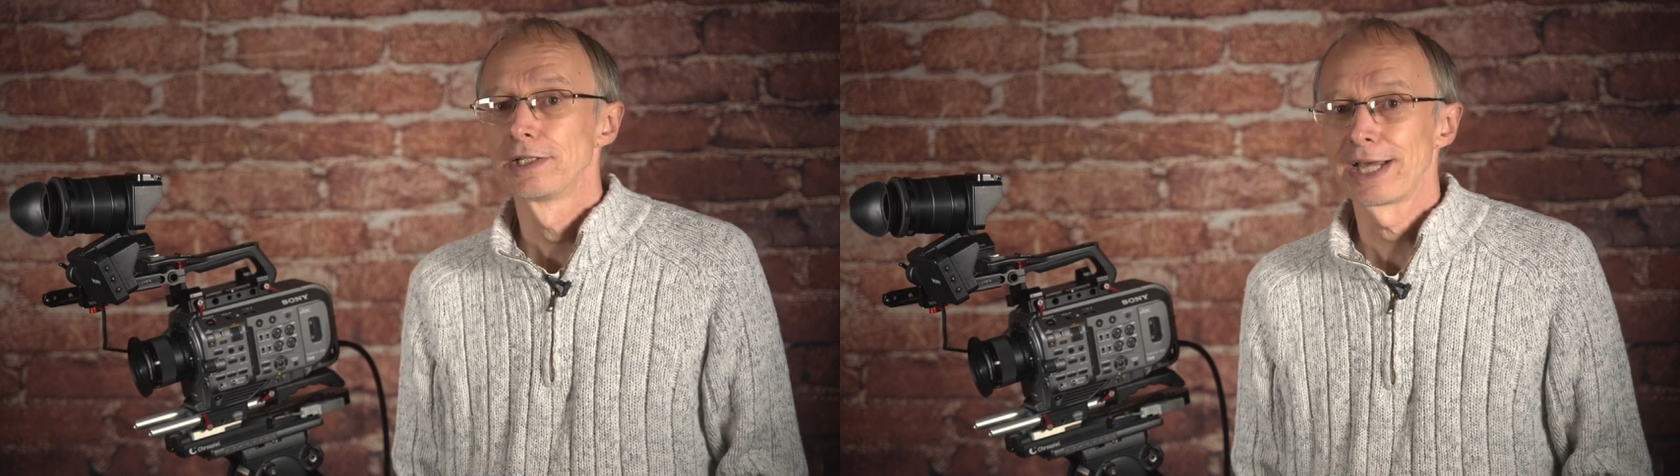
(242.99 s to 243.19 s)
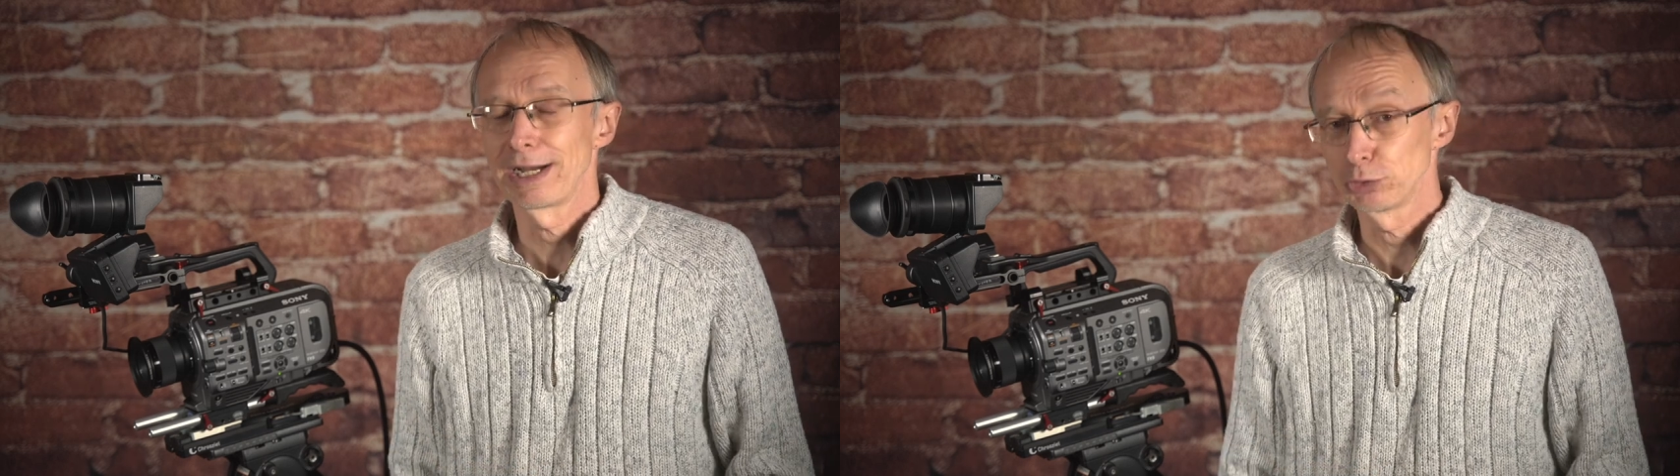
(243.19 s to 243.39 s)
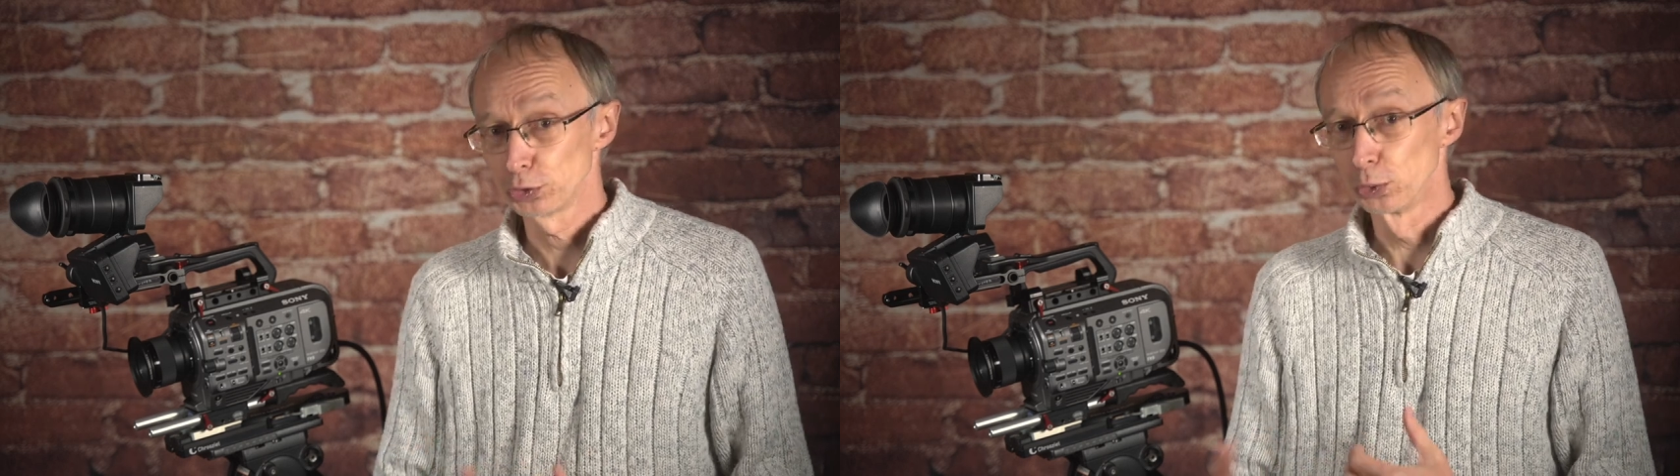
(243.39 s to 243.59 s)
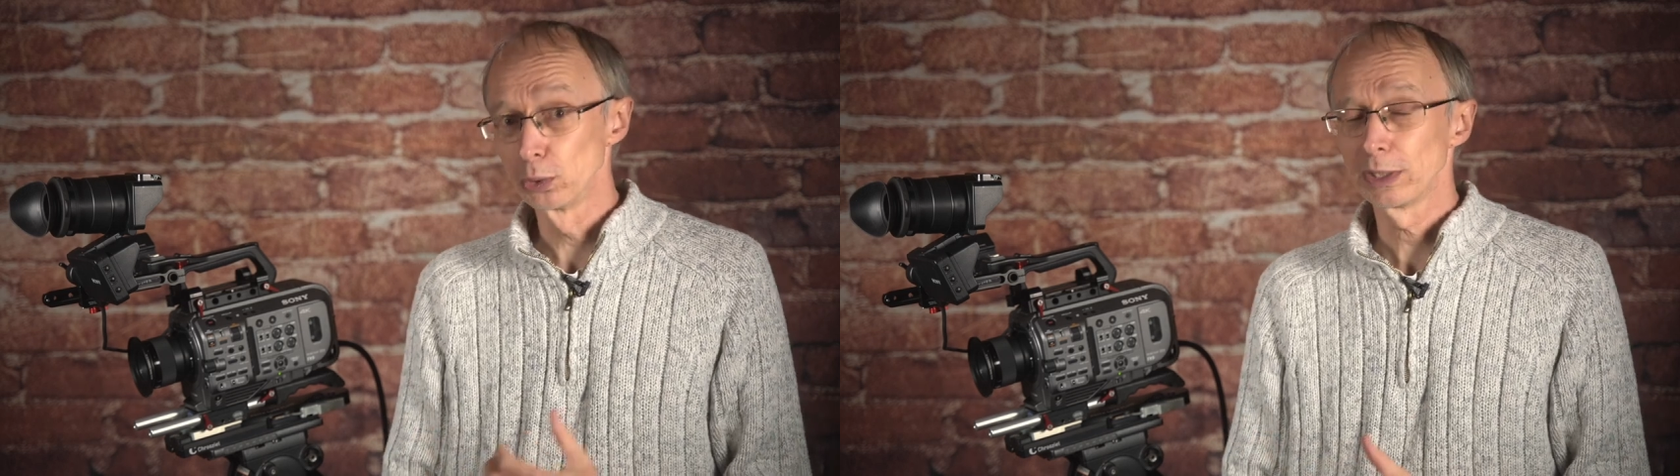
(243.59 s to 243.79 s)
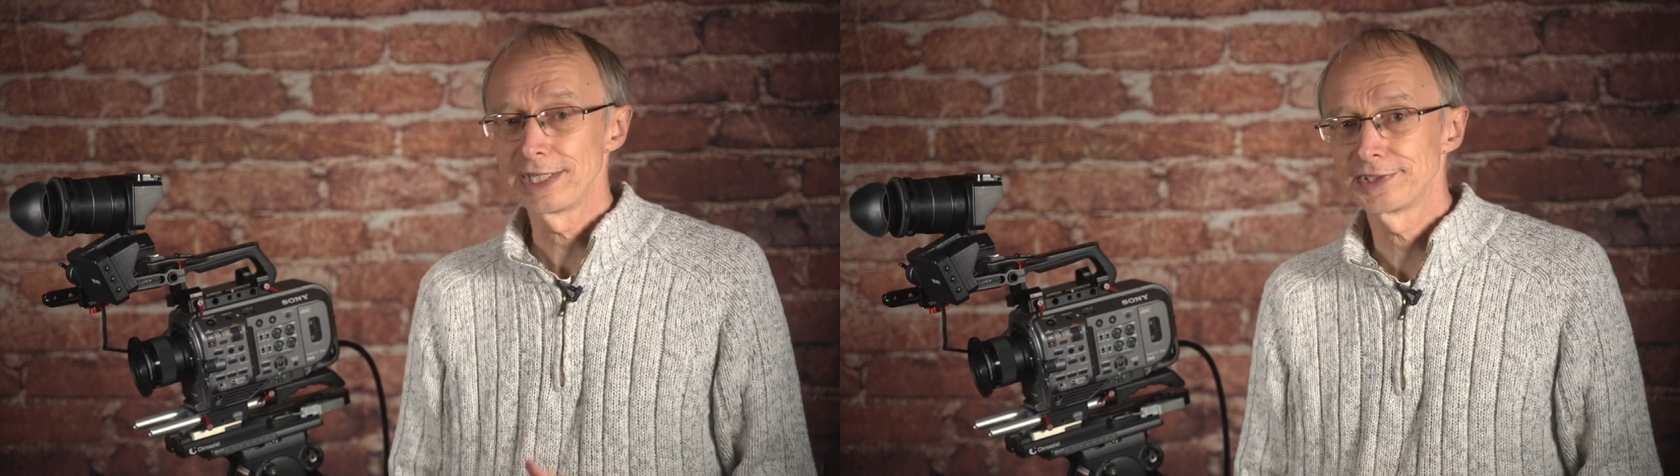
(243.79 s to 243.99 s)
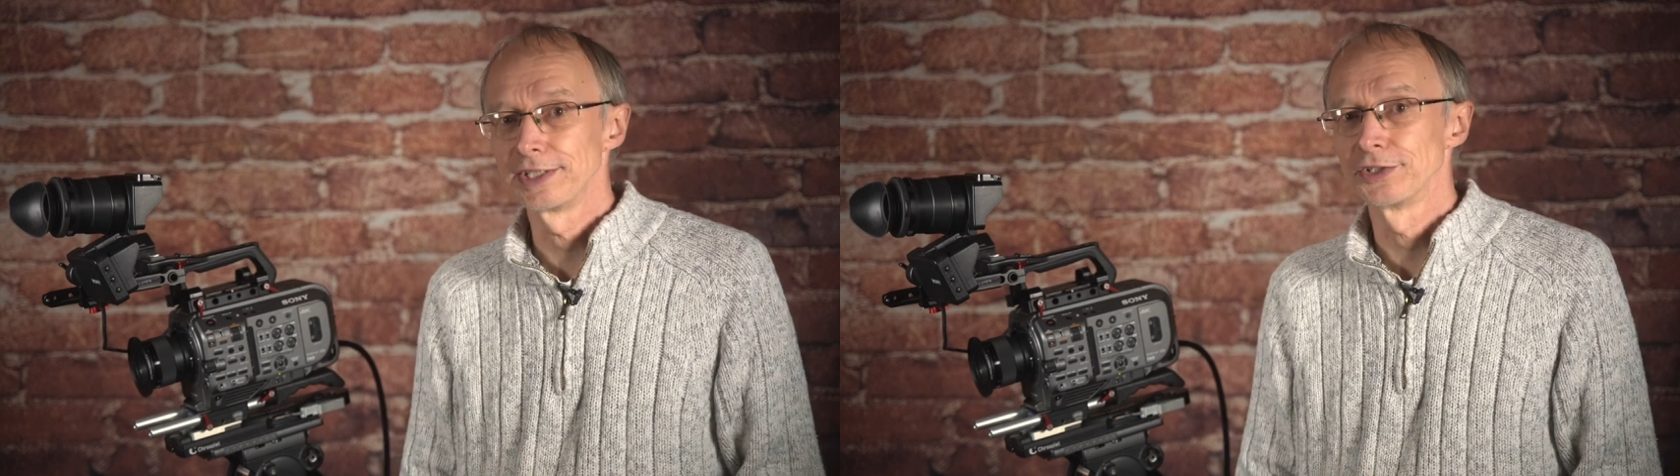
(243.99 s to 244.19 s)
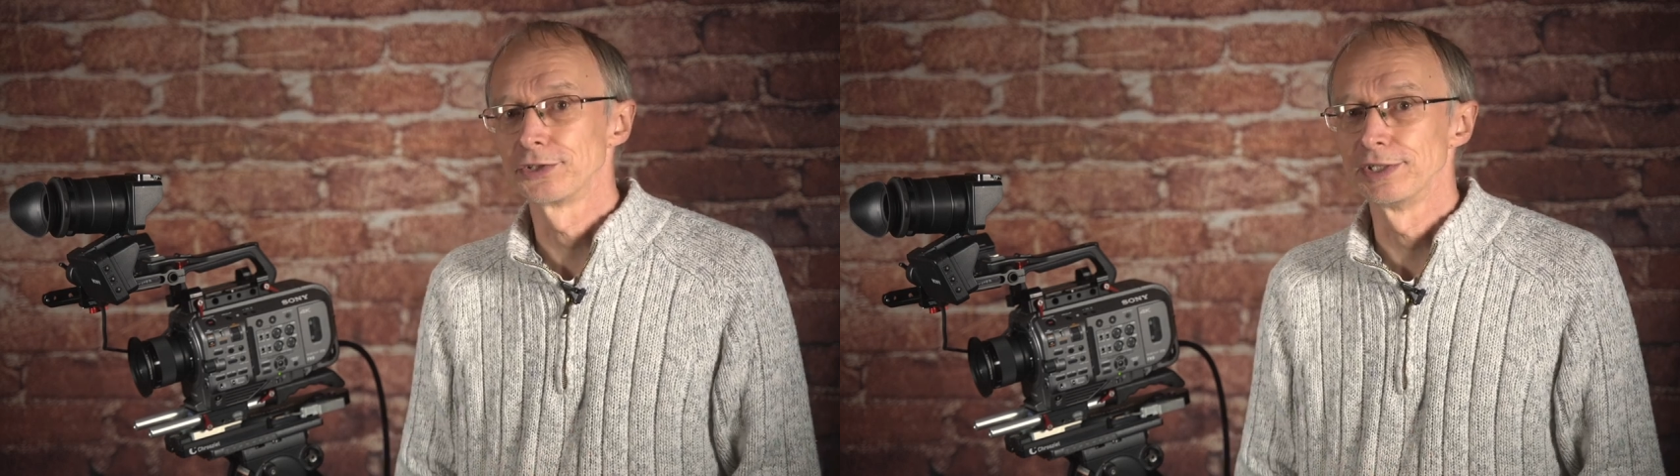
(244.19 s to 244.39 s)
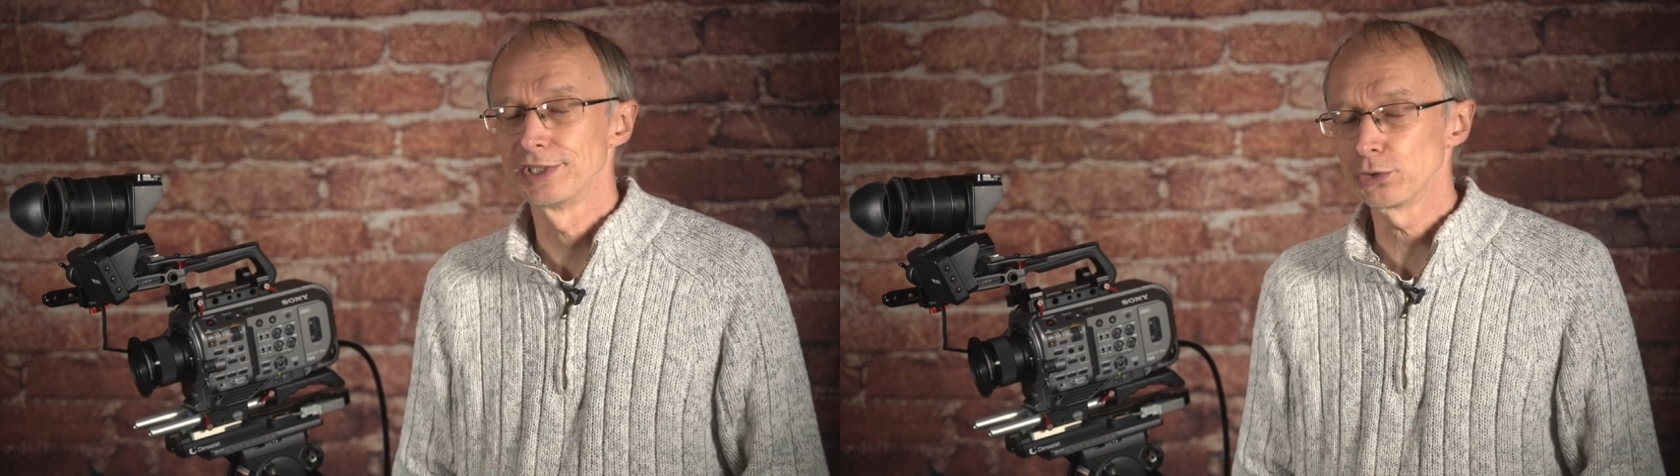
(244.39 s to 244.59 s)
how tall that
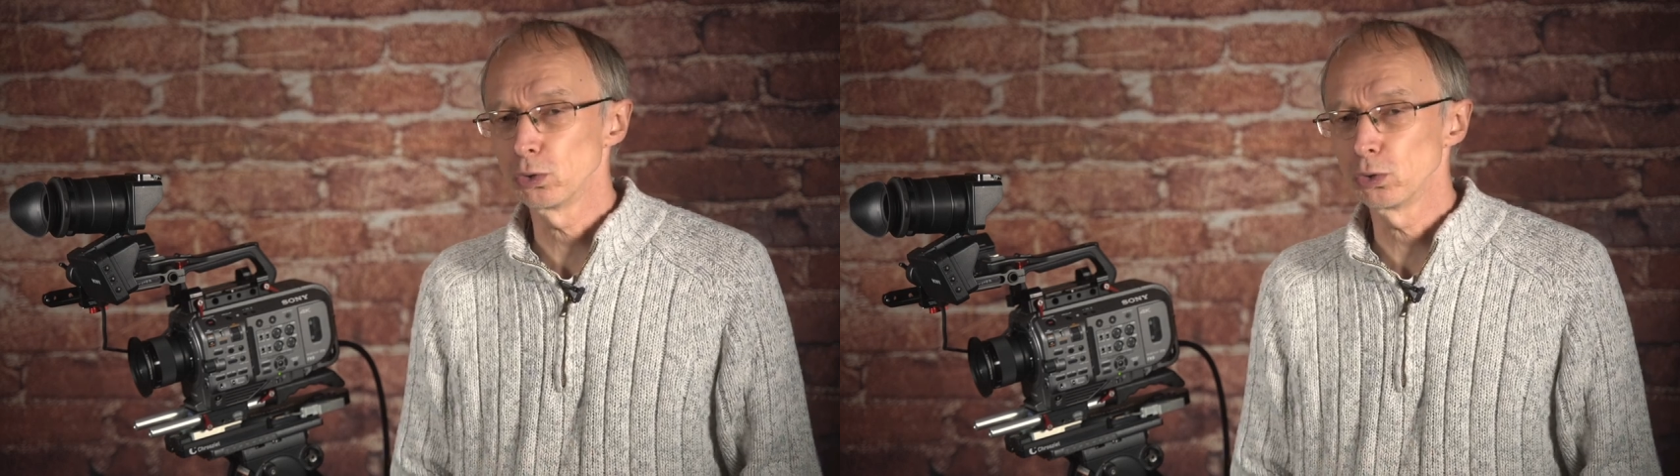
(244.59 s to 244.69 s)
sensor is